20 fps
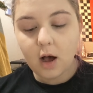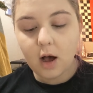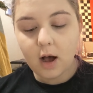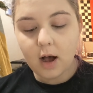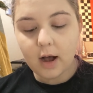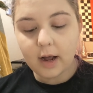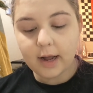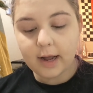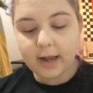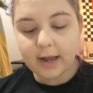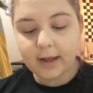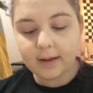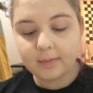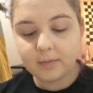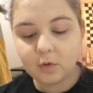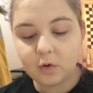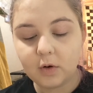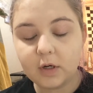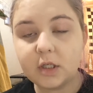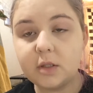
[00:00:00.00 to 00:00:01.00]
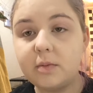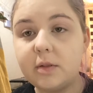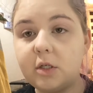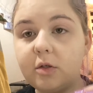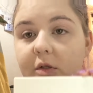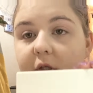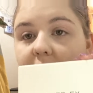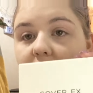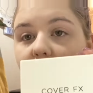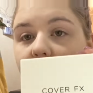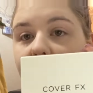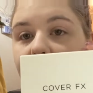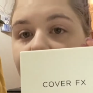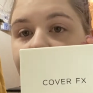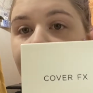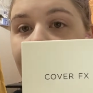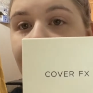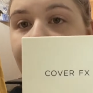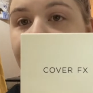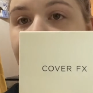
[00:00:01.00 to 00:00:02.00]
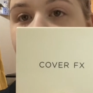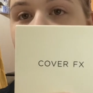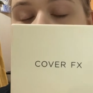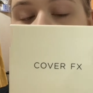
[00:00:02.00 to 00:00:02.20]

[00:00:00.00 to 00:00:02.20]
I am going to be using one that came in